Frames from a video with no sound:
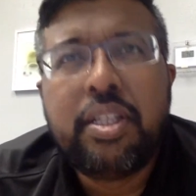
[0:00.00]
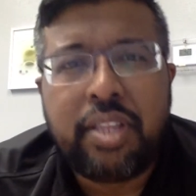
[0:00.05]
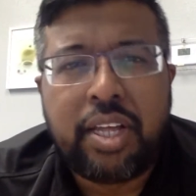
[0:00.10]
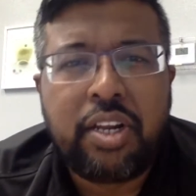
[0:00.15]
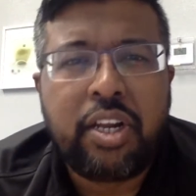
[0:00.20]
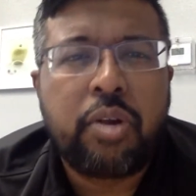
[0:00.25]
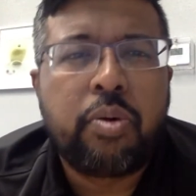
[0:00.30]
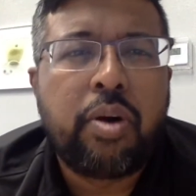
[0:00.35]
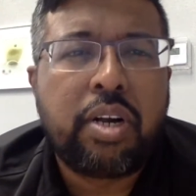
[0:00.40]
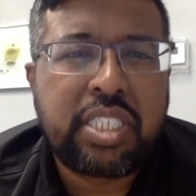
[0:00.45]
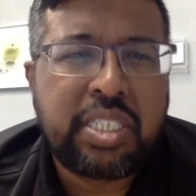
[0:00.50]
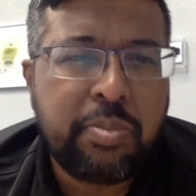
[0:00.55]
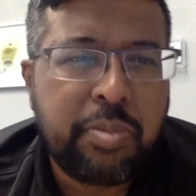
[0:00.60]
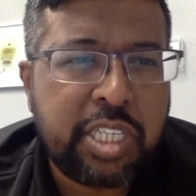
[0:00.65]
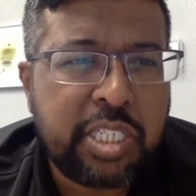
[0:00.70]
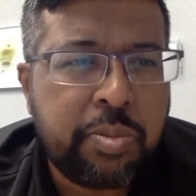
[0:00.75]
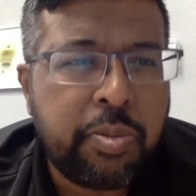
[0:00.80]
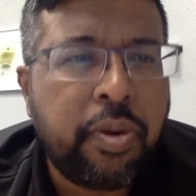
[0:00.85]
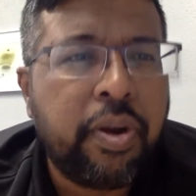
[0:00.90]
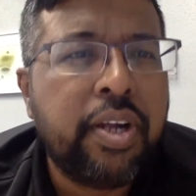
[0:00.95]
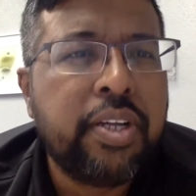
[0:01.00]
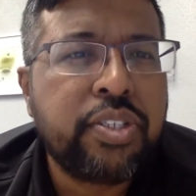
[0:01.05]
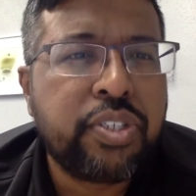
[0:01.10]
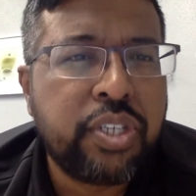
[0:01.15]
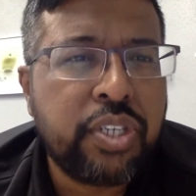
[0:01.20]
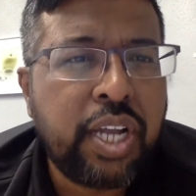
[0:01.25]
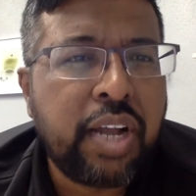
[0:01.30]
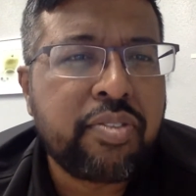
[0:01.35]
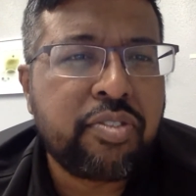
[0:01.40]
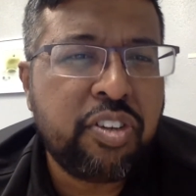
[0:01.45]
that requires some experience,
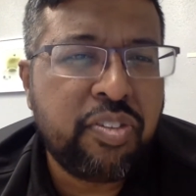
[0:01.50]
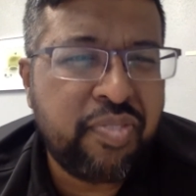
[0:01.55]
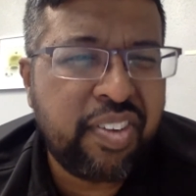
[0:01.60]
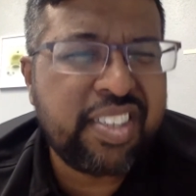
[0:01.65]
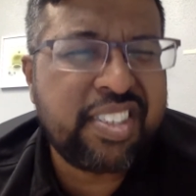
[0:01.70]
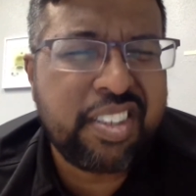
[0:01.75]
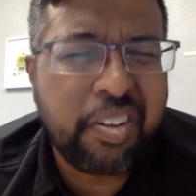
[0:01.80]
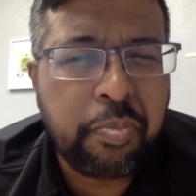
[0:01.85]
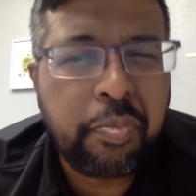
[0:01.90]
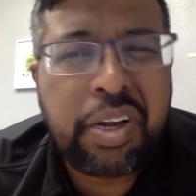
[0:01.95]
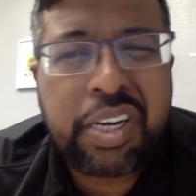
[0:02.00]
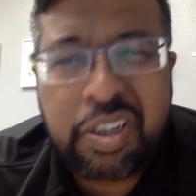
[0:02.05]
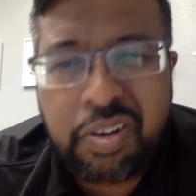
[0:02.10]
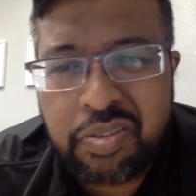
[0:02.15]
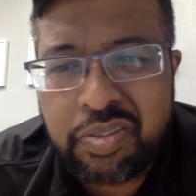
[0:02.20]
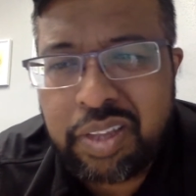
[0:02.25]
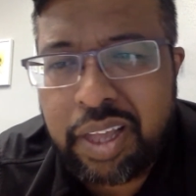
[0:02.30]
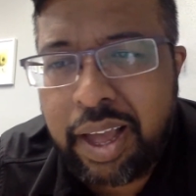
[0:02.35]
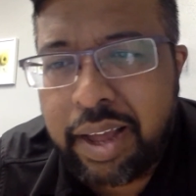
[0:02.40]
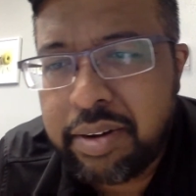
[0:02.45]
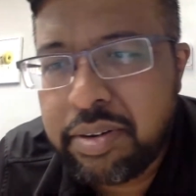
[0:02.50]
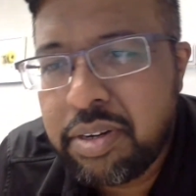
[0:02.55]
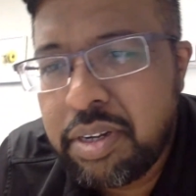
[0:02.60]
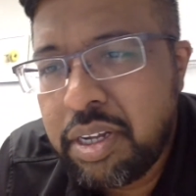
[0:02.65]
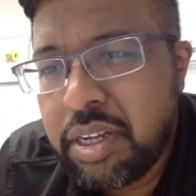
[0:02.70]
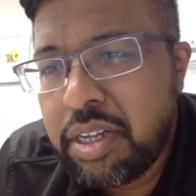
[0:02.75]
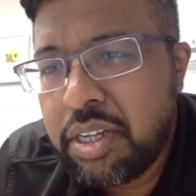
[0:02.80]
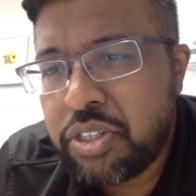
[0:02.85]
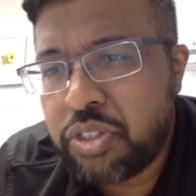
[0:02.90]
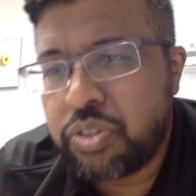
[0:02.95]
and you have to invest some money on that.
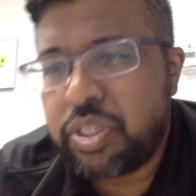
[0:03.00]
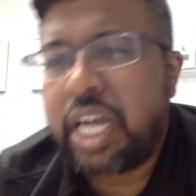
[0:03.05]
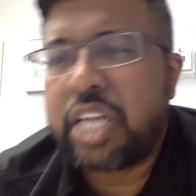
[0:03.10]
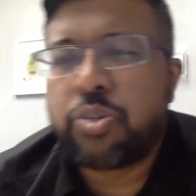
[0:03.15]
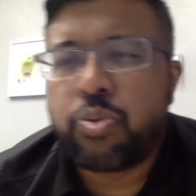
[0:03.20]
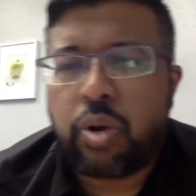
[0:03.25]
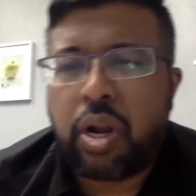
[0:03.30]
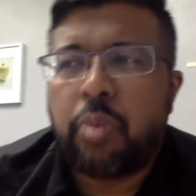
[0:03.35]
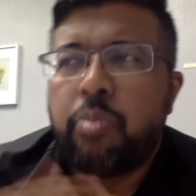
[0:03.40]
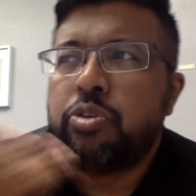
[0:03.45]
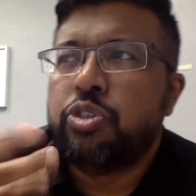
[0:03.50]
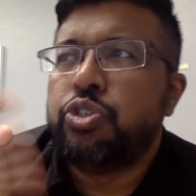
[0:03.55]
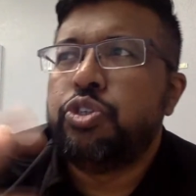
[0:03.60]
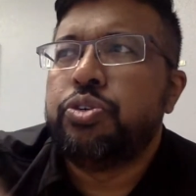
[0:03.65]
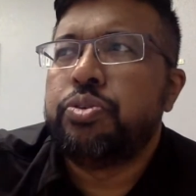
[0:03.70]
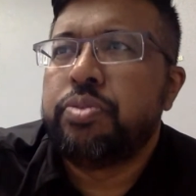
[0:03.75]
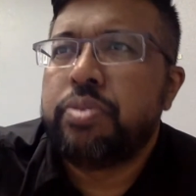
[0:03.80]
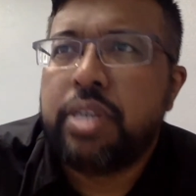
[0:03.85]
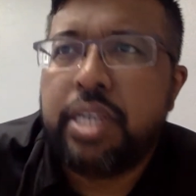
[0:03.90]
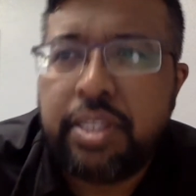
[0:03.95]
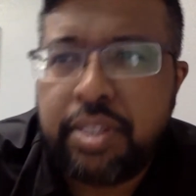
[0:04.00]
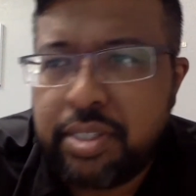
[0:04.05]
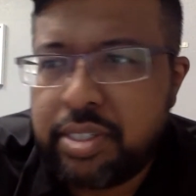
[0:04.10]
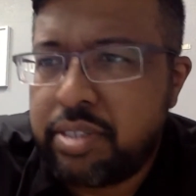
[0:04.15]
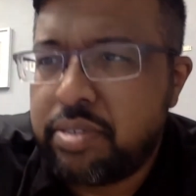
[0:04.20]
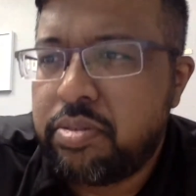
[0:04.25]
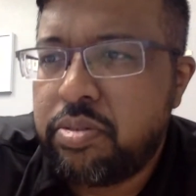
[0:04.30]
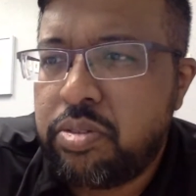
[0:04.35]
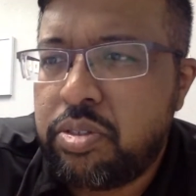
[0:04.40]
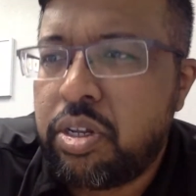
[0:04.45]
So that's what I would do,
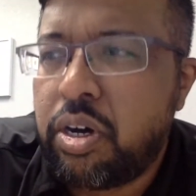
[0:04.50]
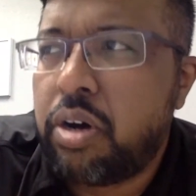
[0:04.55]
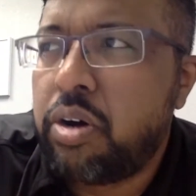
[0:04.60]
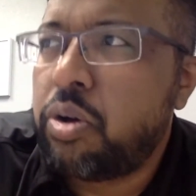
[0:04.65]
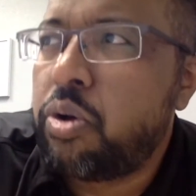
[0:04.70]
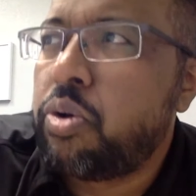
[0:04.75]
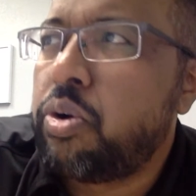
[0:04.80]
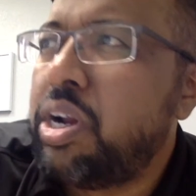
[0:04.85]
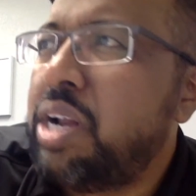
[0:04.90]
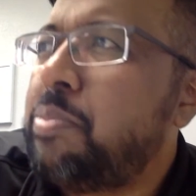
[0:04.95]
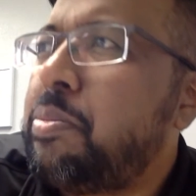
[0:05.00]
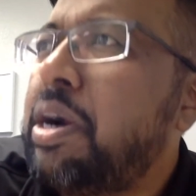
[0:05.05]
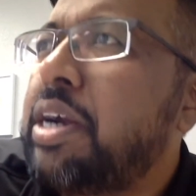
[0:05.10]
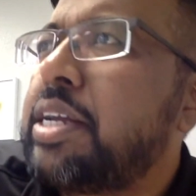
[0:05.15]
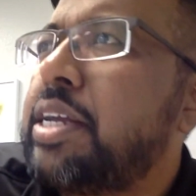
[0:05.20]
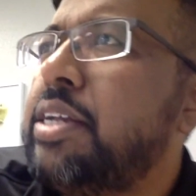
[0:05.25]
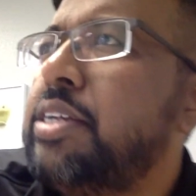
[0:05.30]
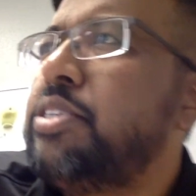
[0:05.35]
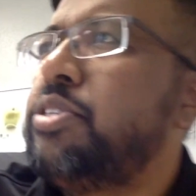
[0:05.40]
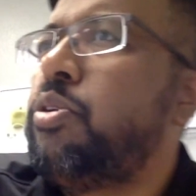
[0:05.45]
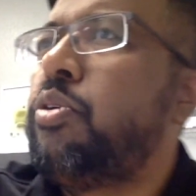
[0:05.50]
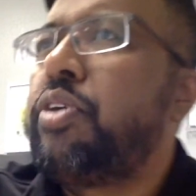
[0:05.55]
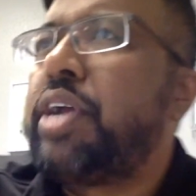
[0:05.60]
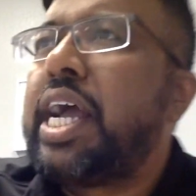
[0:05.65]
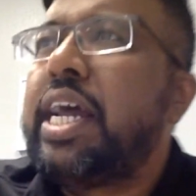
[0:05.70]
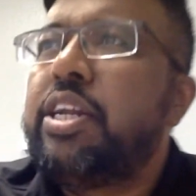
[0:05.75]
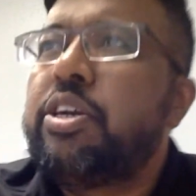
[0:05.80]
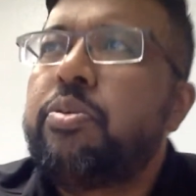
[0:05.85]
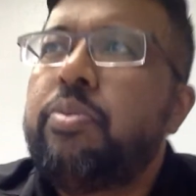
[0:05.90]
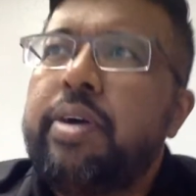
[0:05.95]
either the guerrilla marketing the
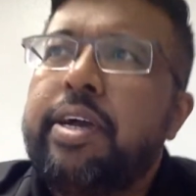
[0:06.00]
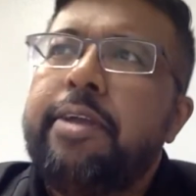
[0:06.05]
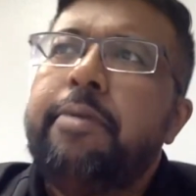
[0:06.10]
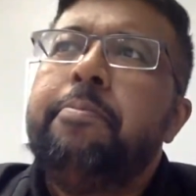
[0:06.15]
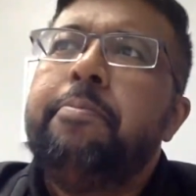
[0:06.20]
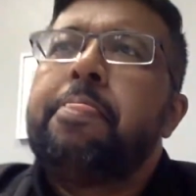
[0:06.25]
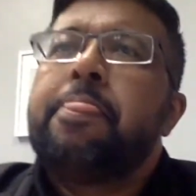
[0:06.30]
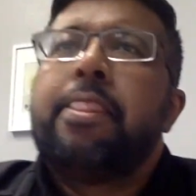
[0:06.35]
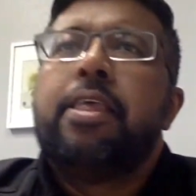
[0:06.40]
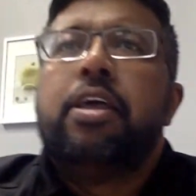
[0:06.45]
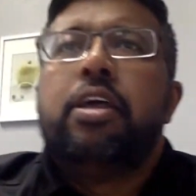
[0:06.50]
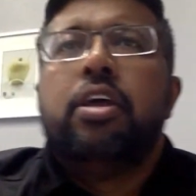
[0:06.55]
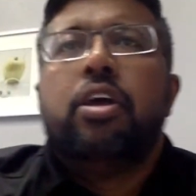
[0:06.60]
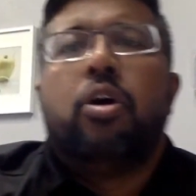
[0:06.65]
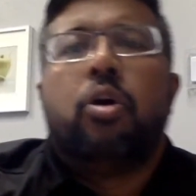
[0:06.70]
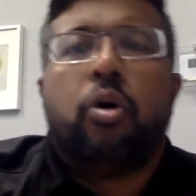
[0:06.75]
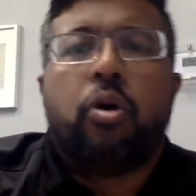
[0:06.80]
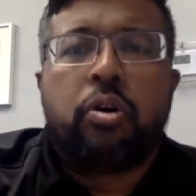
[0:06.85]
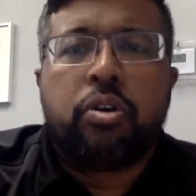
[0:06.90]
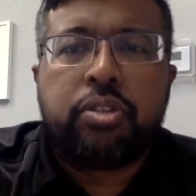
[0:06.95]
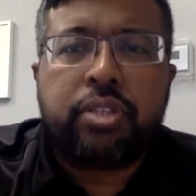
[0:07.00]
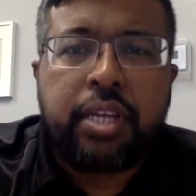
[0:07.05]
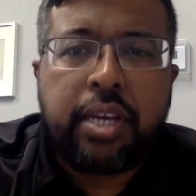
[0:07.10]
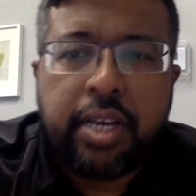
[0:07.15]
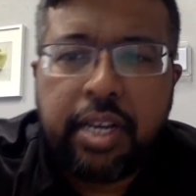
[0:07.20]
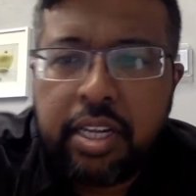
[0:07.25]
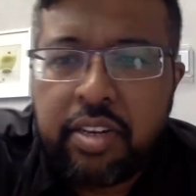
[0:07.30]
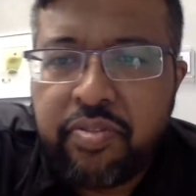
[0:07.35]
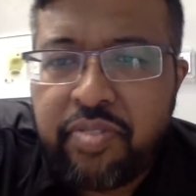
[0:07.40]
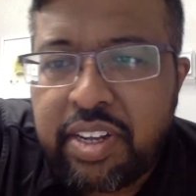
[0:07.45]
organic way, or
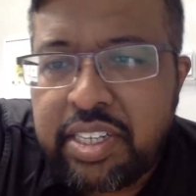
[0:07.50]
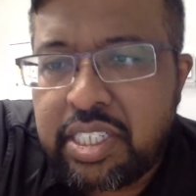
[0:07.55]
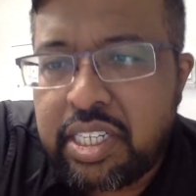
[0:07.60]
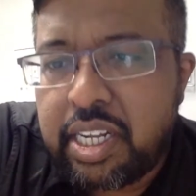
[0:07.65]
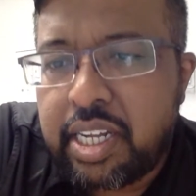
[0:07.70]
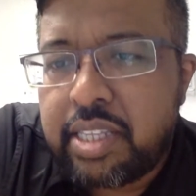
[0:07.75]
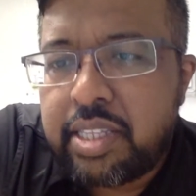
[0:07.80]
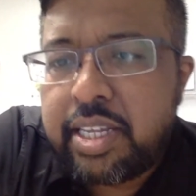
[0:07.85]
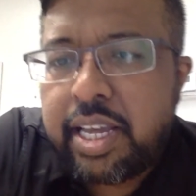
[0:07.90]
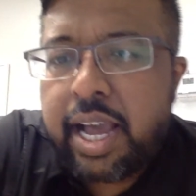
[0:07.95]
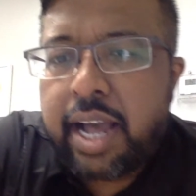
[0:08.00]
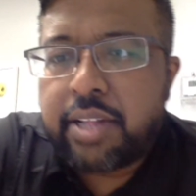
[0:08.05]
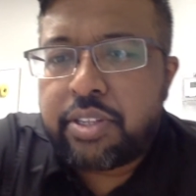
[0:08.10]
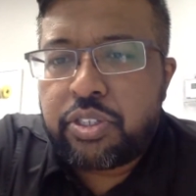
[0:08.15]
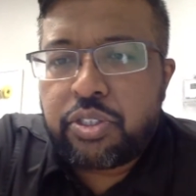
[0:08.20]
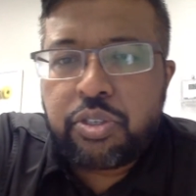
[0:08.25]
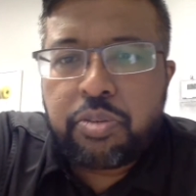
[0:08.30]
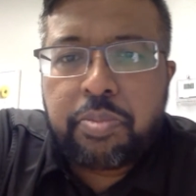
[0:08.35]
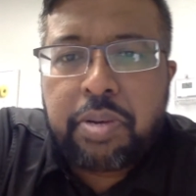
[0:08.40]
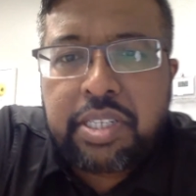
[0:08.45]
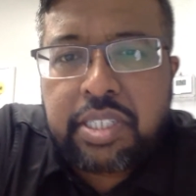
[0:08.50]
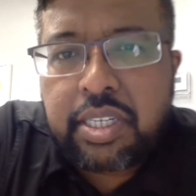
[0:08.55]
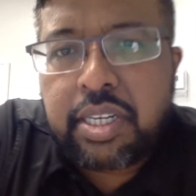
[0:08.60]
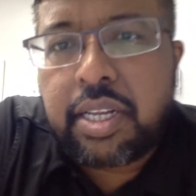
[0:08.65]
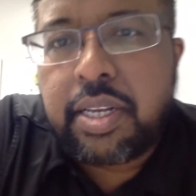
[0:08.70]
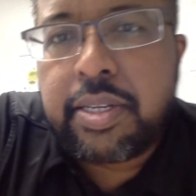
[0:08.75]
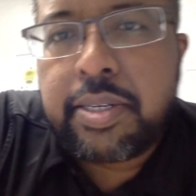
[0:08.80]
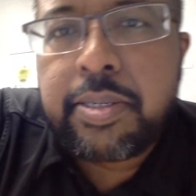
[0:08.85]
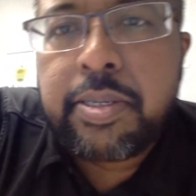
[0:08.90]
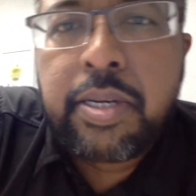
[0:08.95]
the investing in the ads to
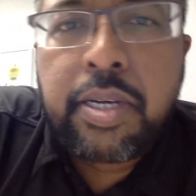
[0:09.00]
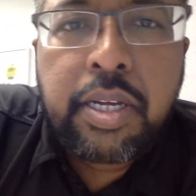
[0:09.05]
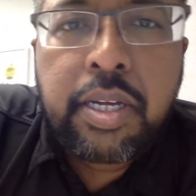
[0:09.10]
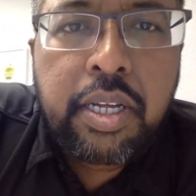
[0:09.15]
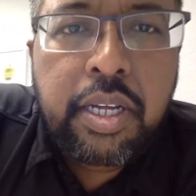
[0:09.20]
basically